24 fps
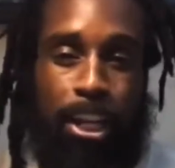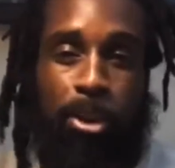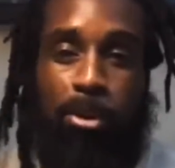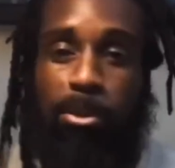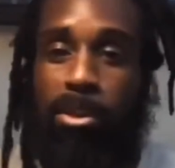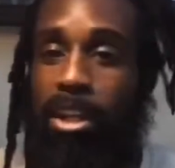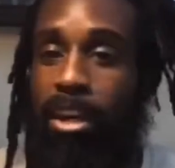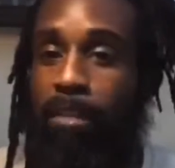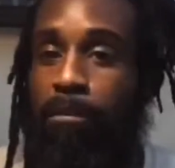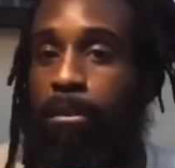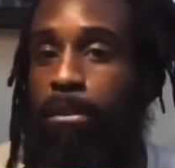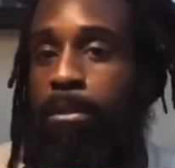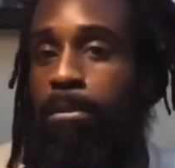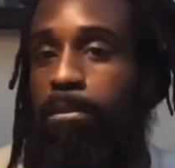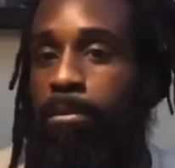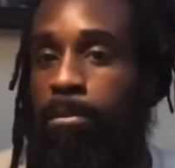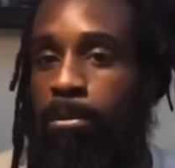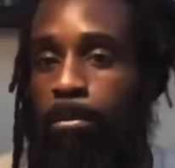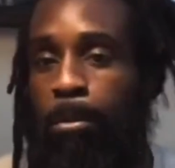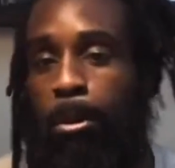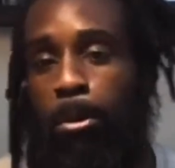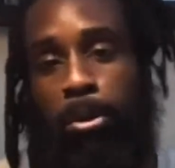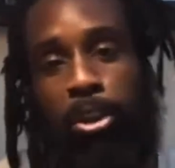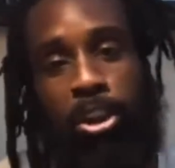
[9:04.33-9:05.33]
gonna love you.
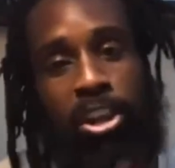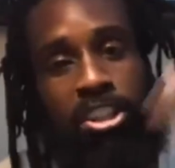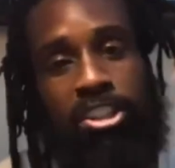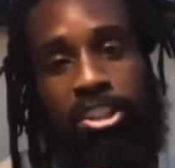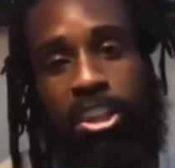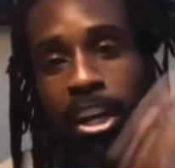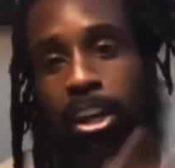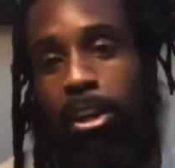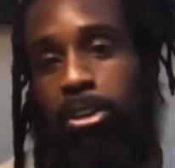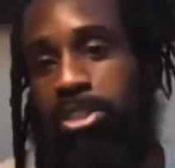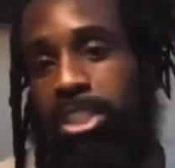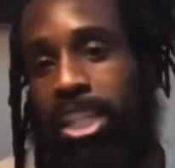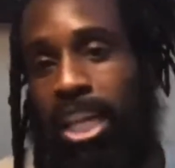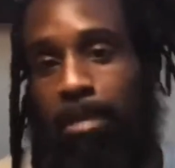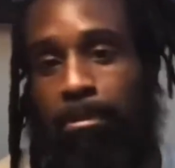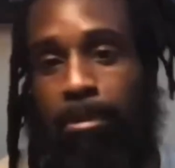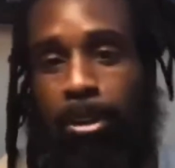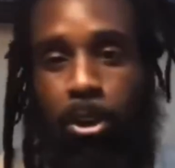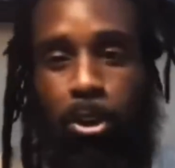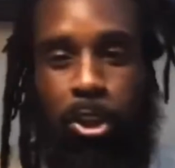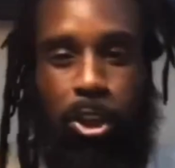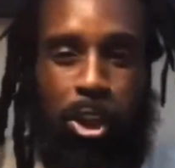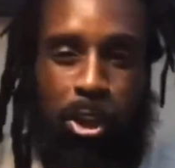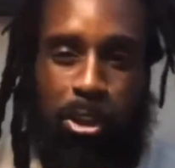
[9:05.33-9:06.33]
But when you're at your all-time
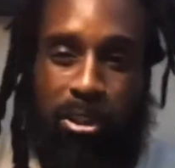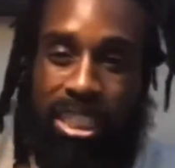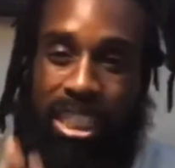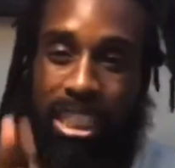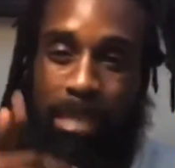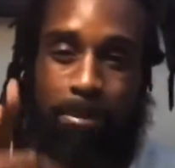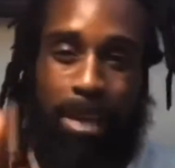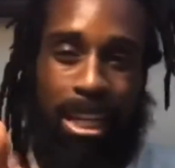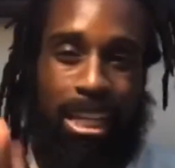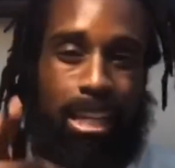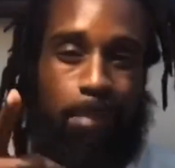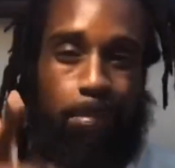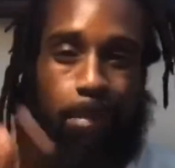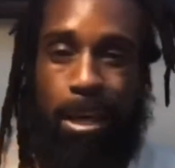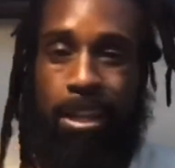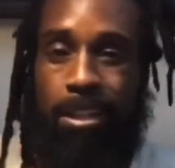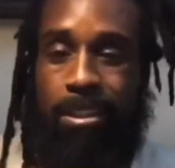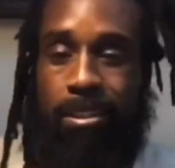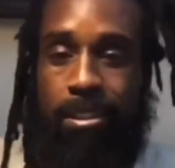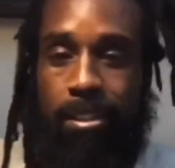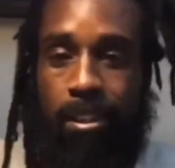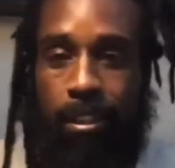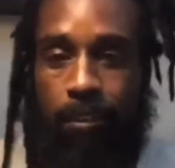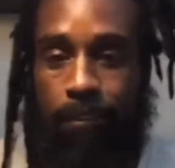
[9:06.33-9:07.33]
low, you're gonna seem like you're by
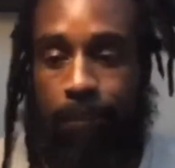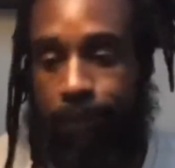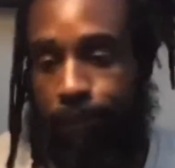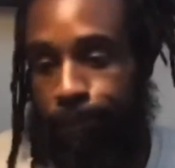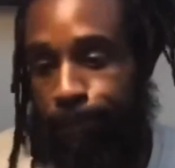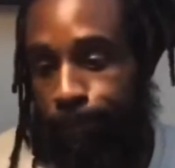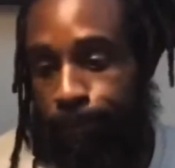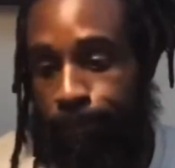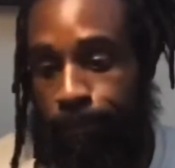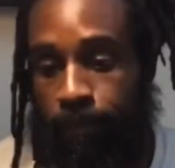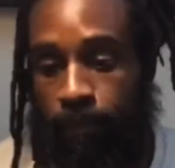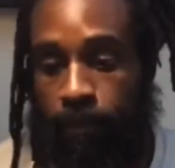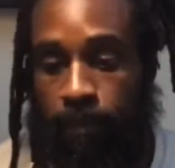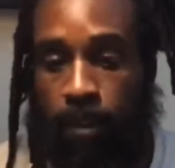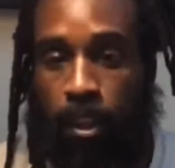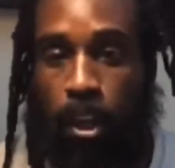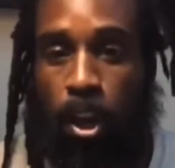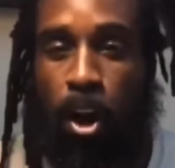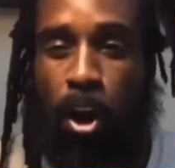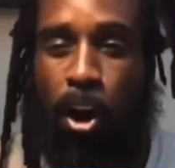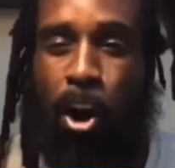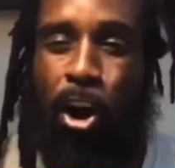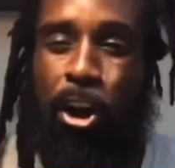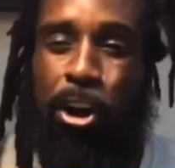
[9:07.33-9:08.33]
yourself.
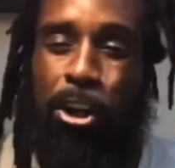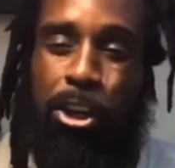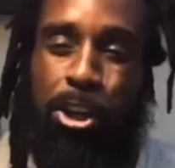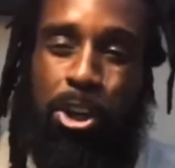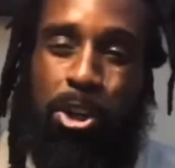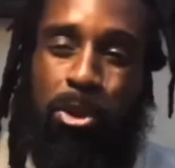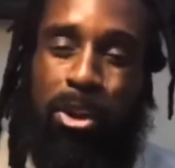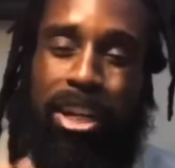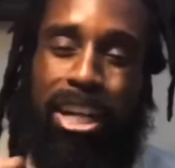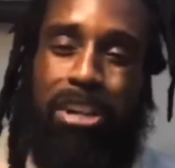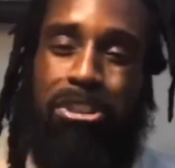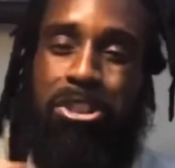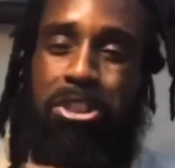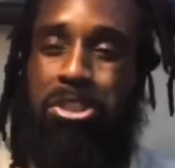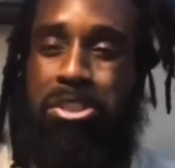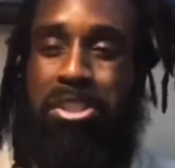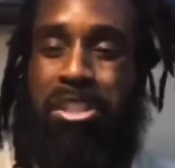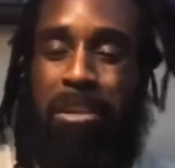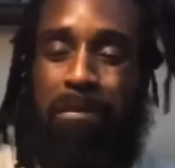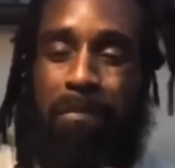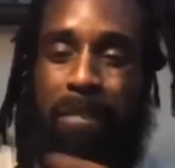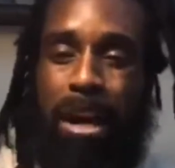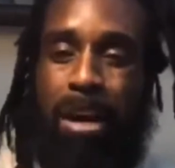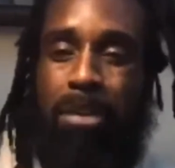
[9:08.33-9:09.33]
Or are you gonna count
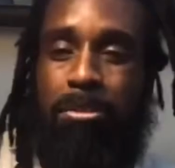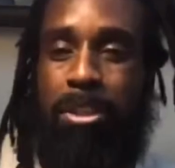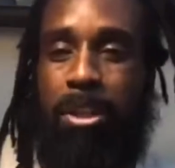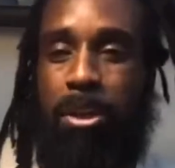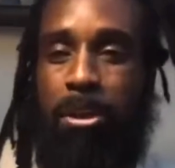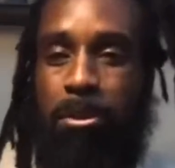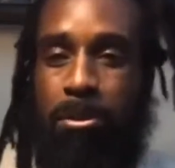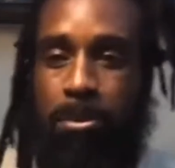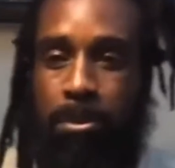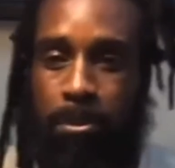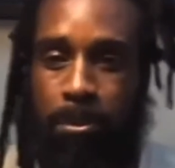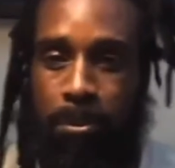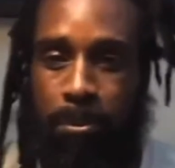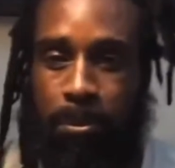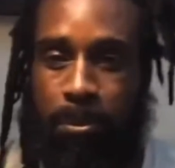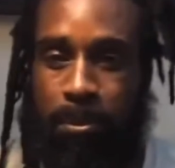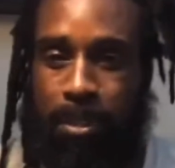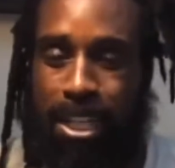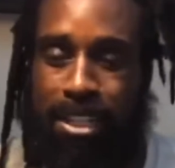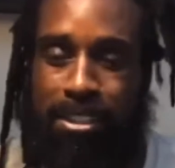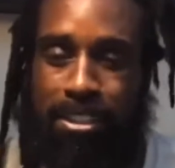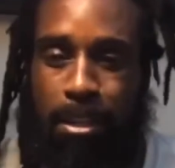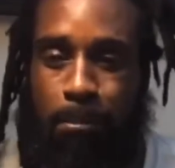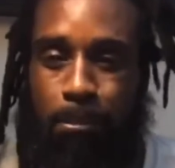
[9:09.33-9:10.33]
yourself out though?
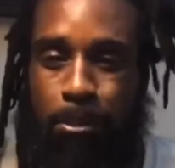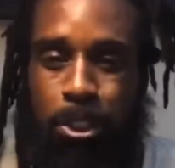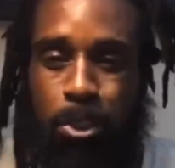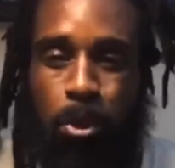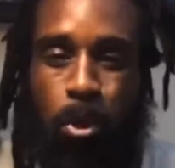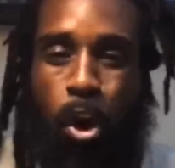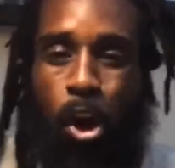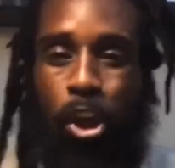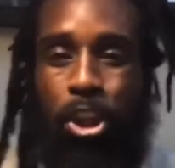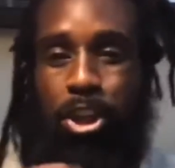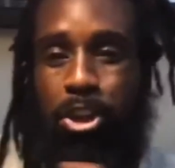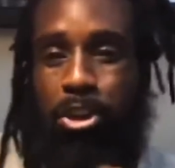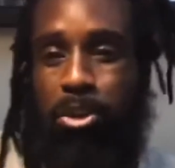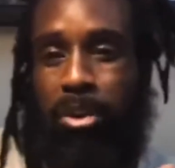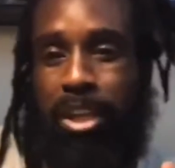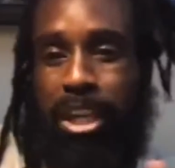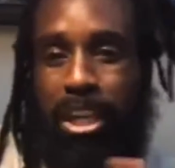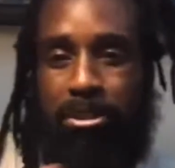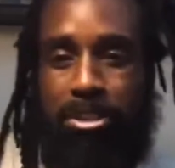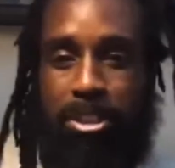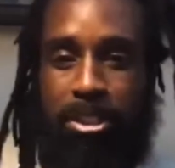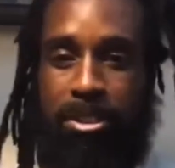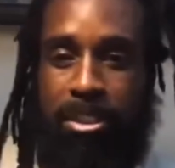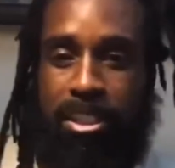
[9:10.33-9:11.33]
That's number two. Are you gonna
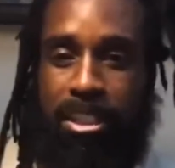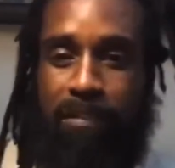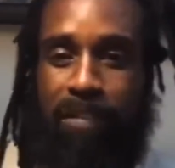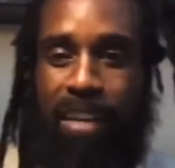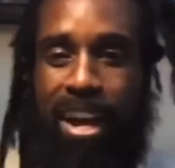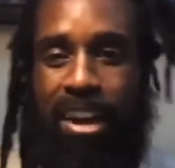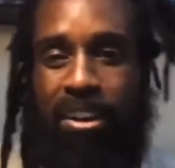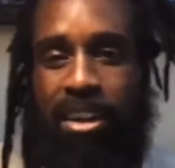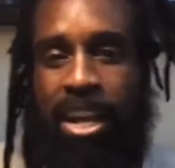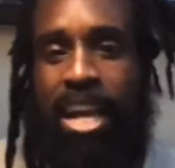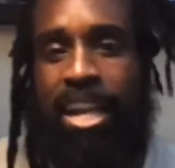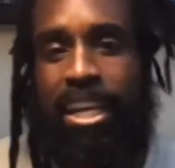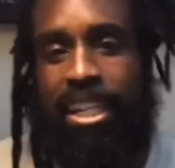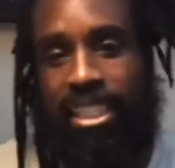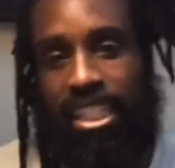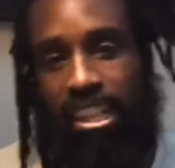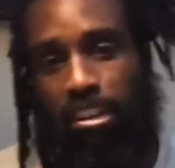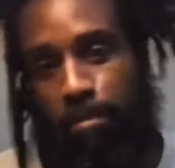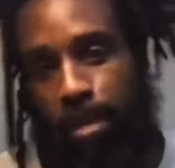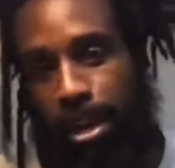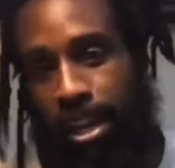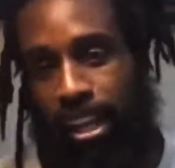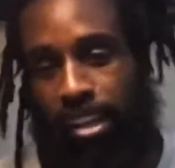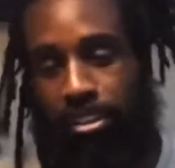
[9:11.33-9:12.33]
count yourself out? Because
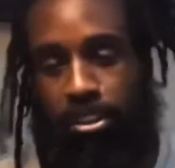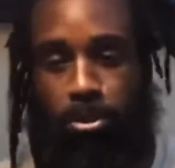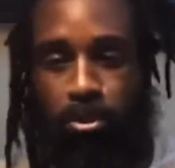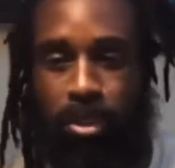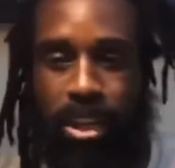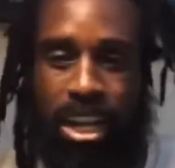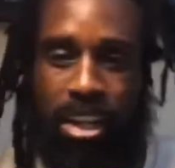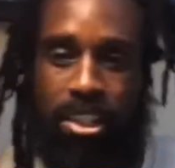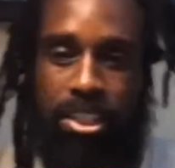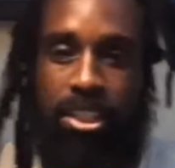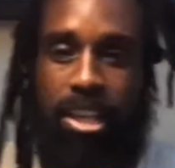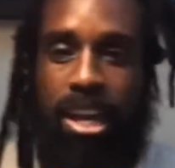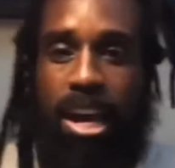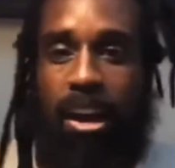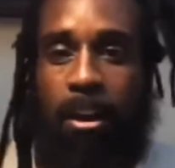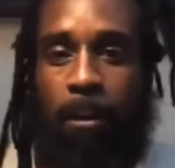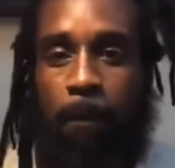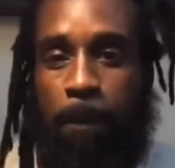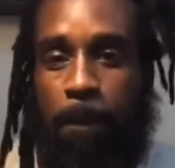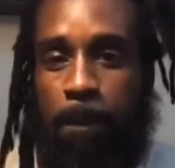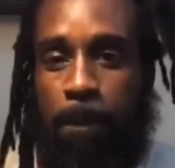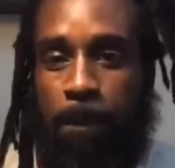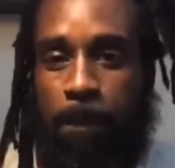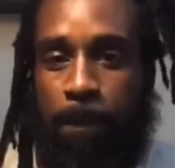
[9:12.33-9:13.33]
everybody else gonna count you out.
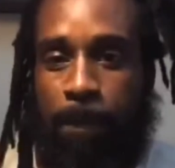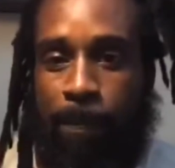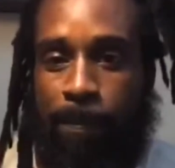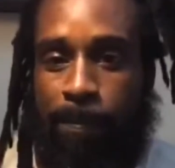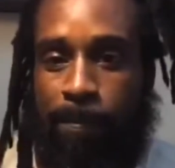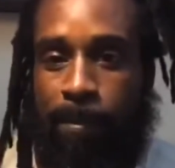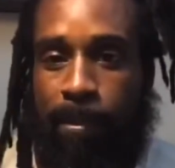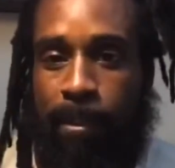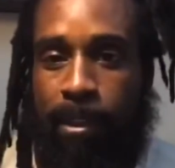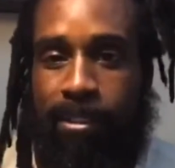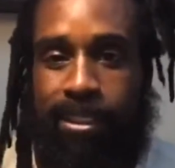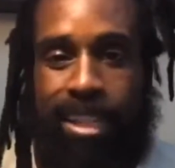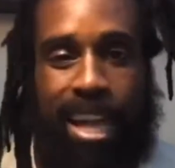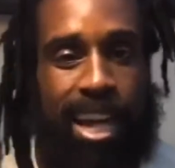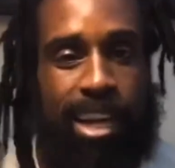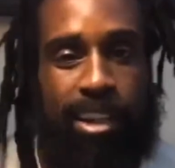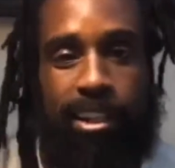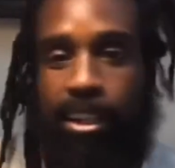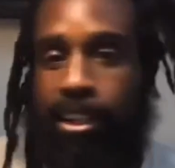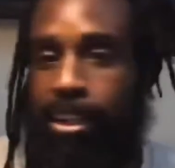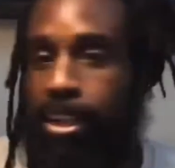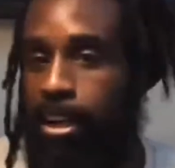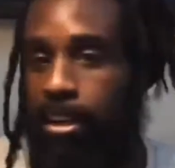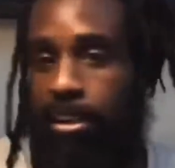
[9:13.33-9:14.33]

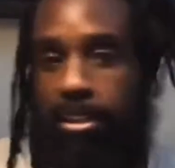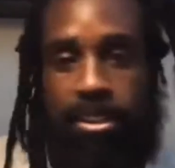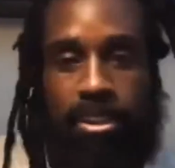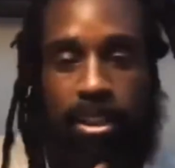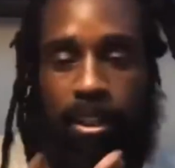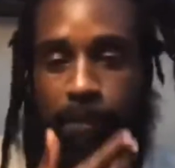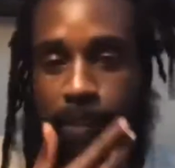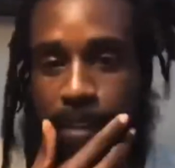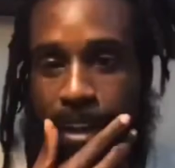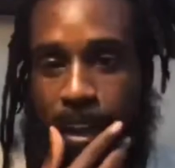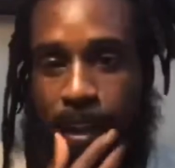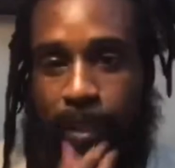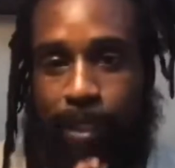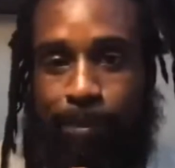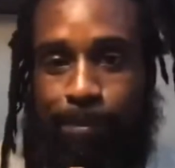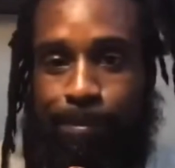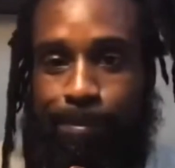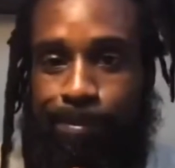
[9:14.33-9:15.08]
Tiger didn't count himself out.